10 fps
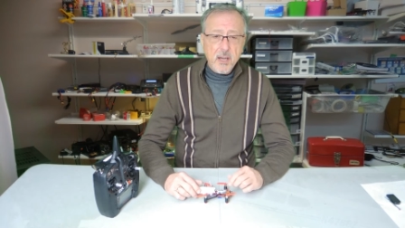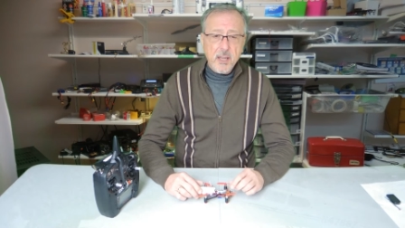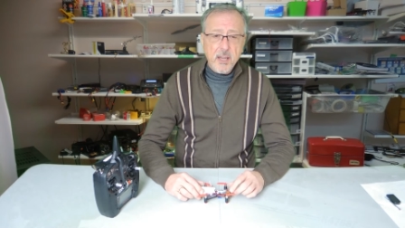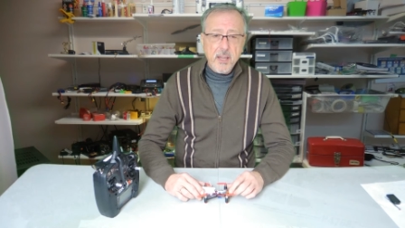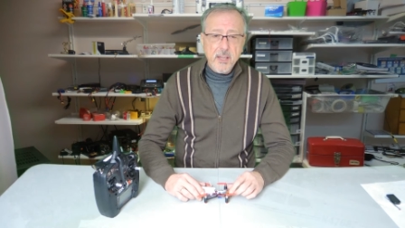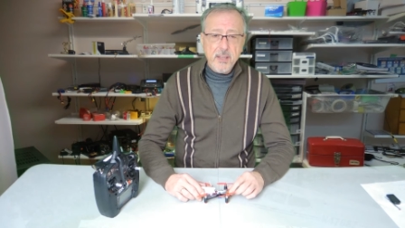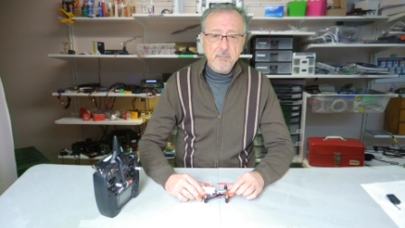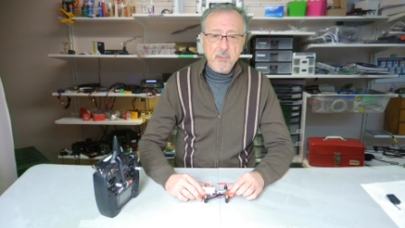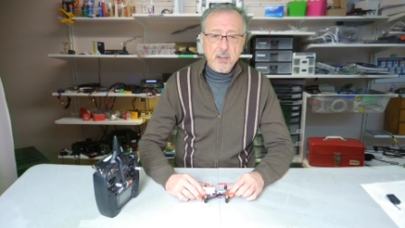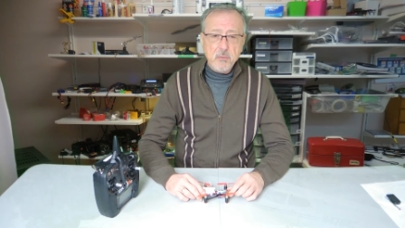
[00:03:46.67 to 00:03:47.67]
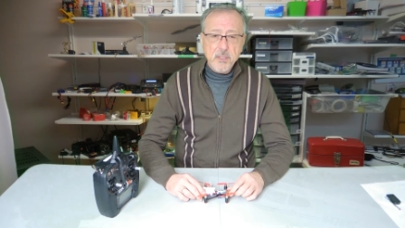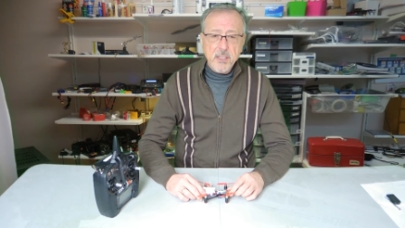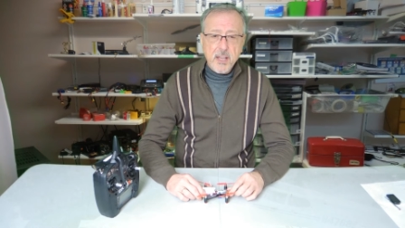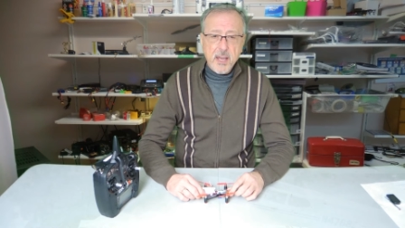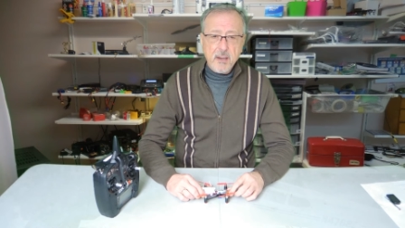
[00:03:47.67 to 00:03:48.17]
In fact, we
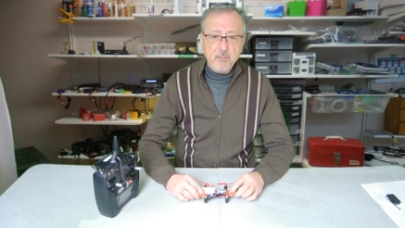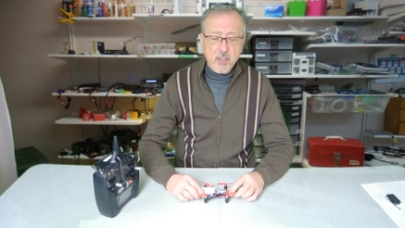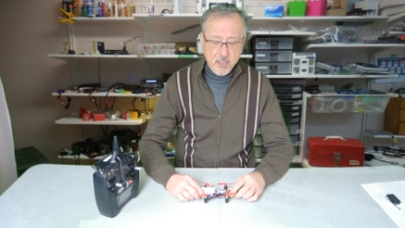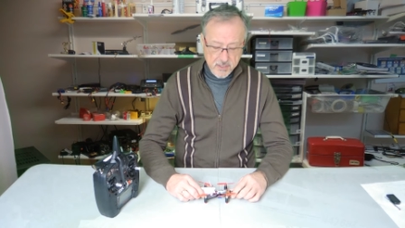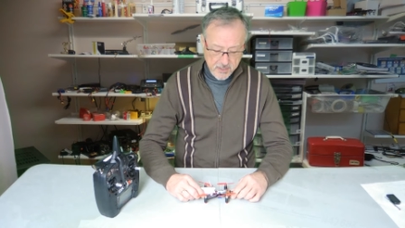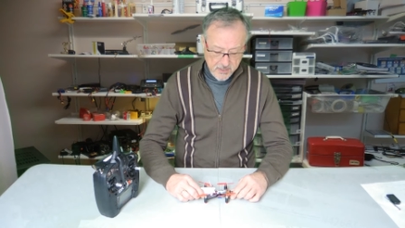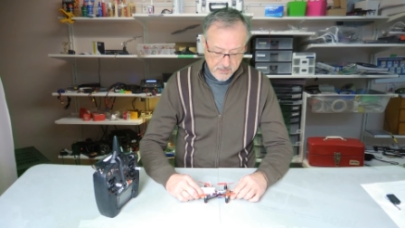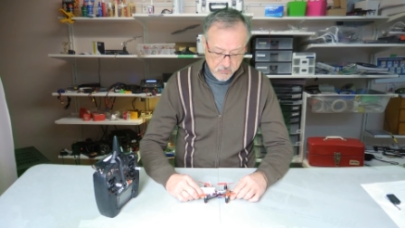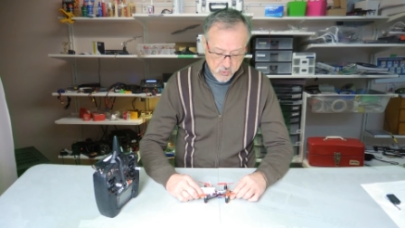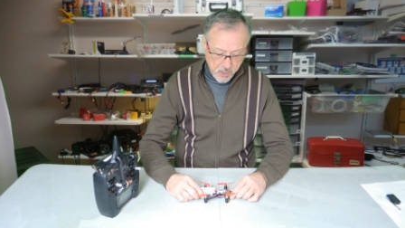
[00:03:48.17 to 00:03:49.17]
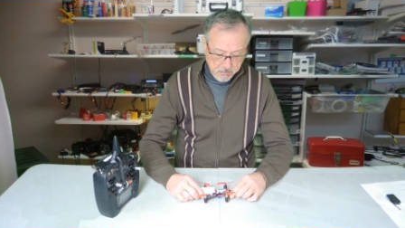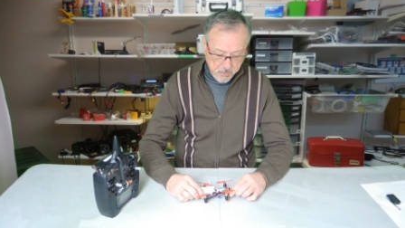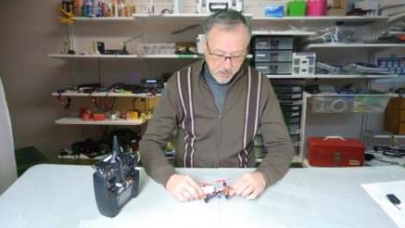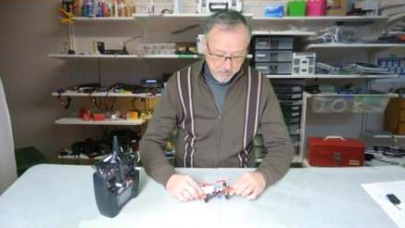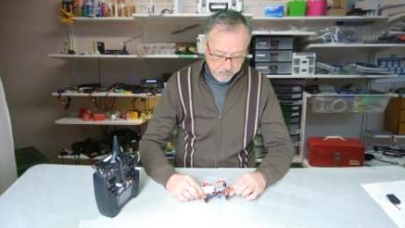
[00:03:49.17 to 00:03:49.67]
did have
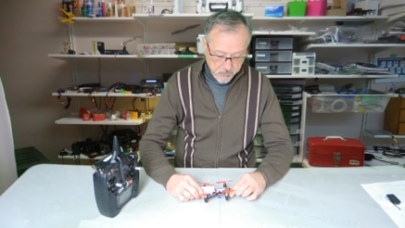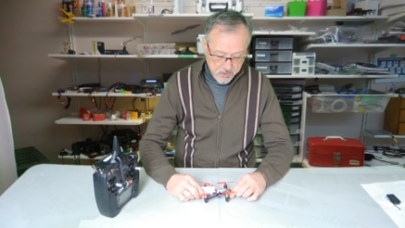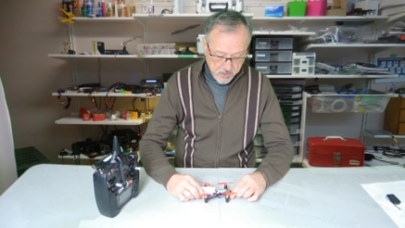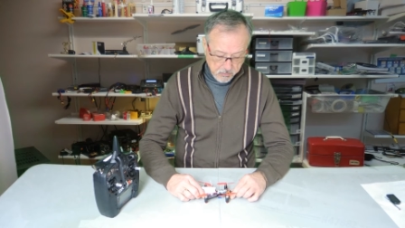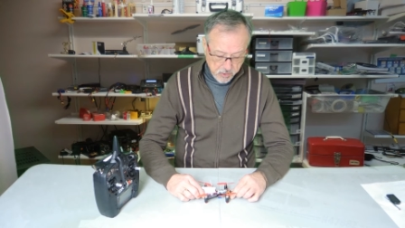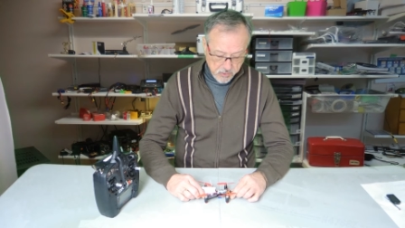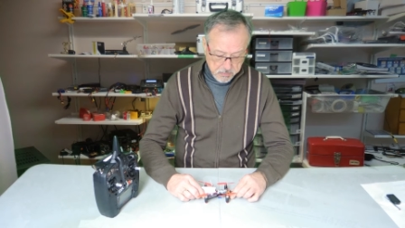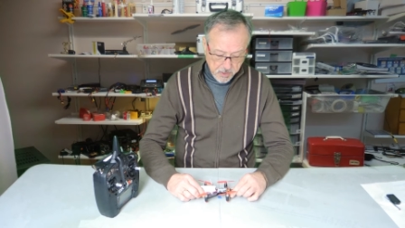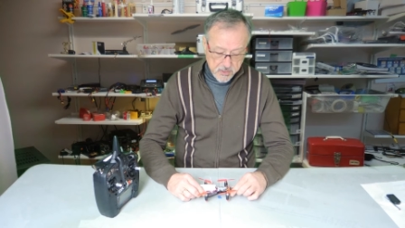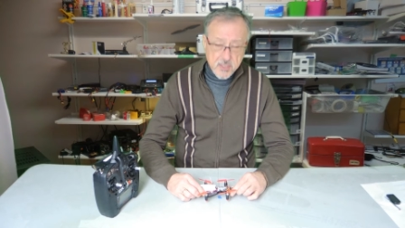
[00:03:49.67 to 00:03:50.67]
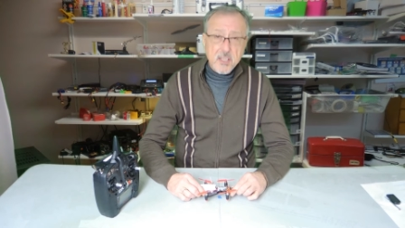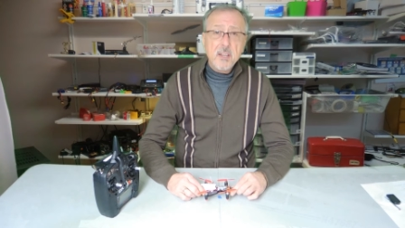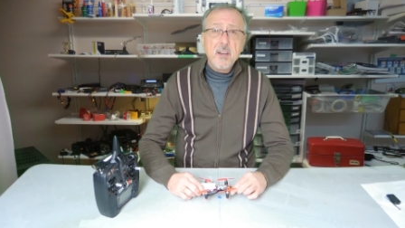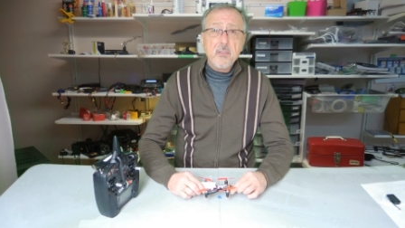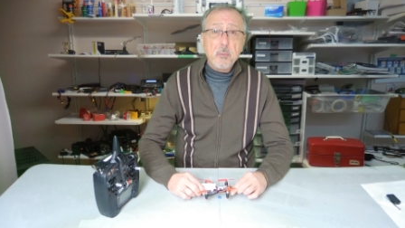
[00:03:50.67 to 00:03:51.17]
some good responses.
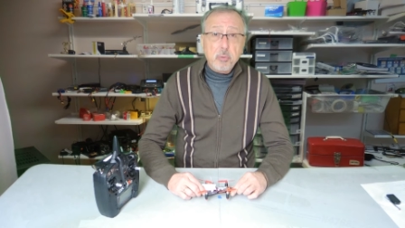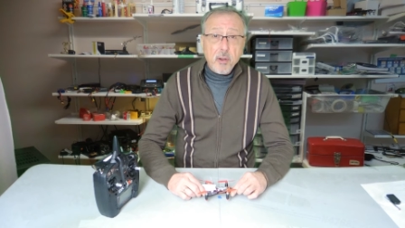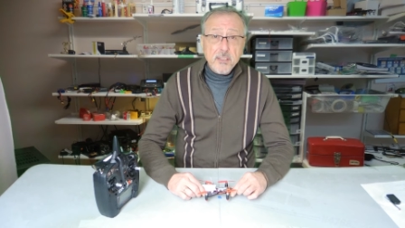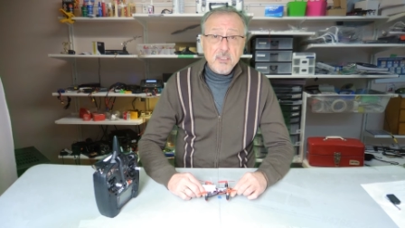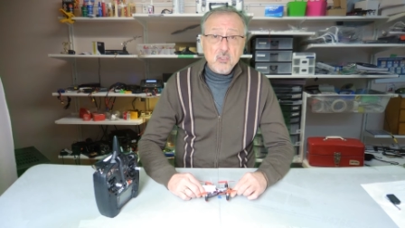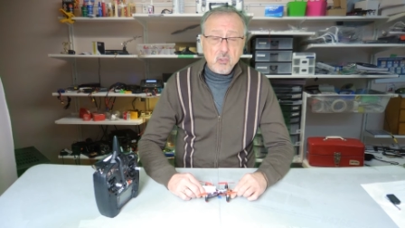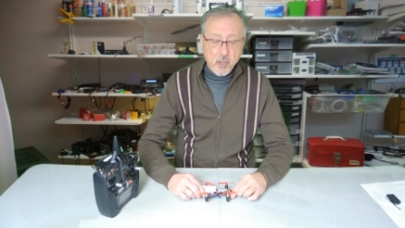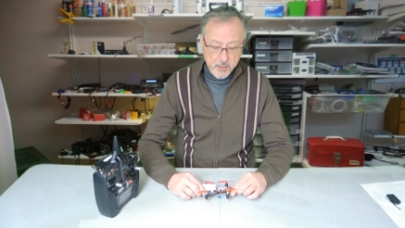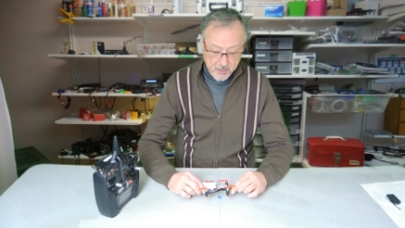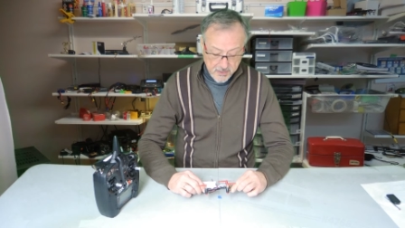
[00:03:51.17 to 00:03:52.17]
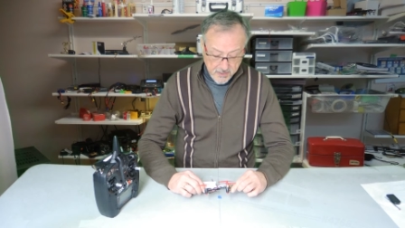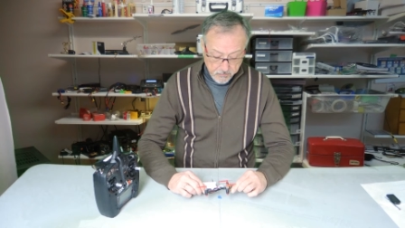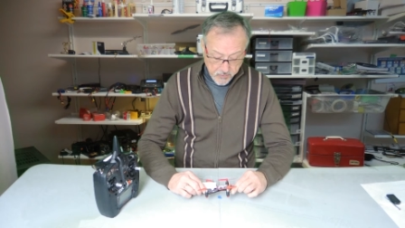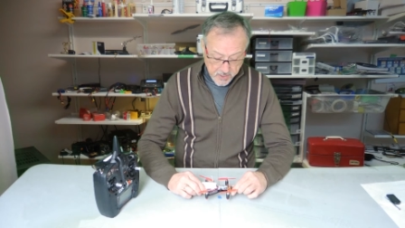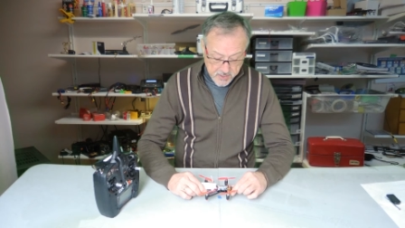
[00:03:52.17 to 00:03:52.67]
The price is right.
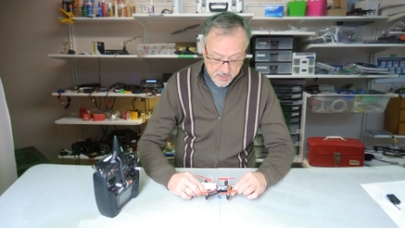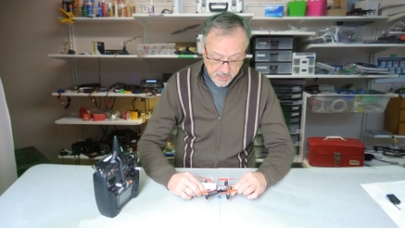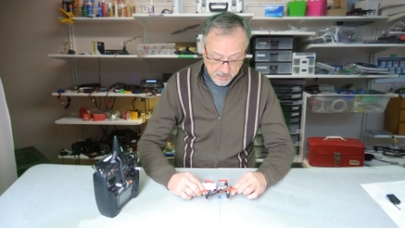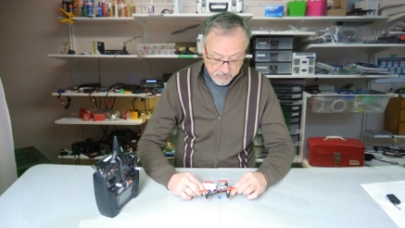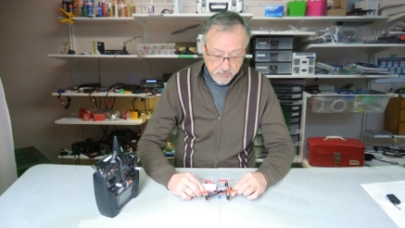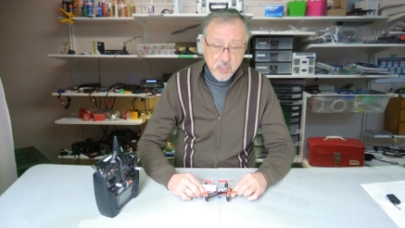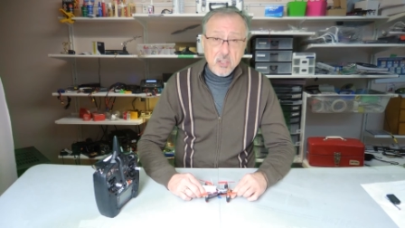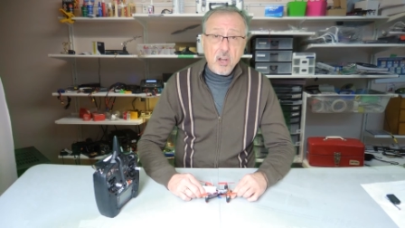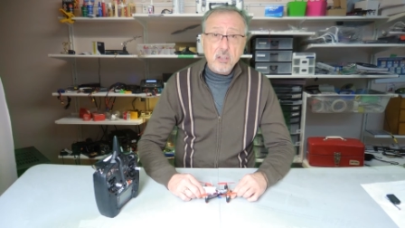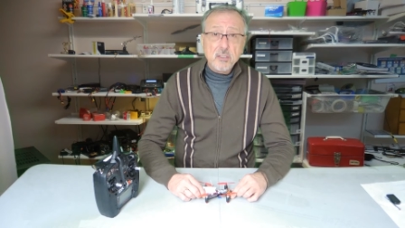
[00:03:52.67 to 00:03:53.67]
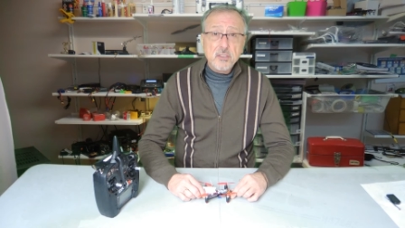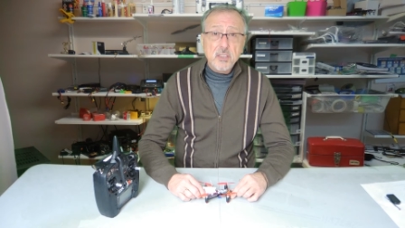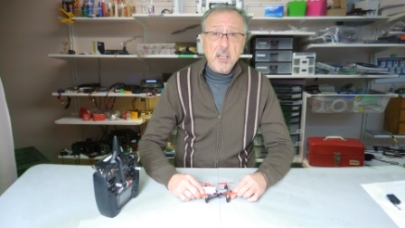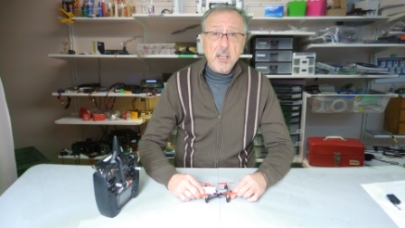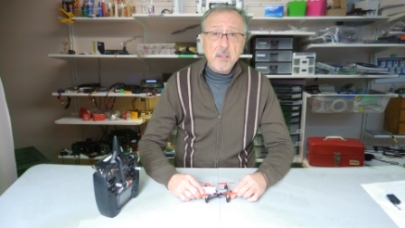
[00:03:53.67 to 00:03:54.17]
It's $50.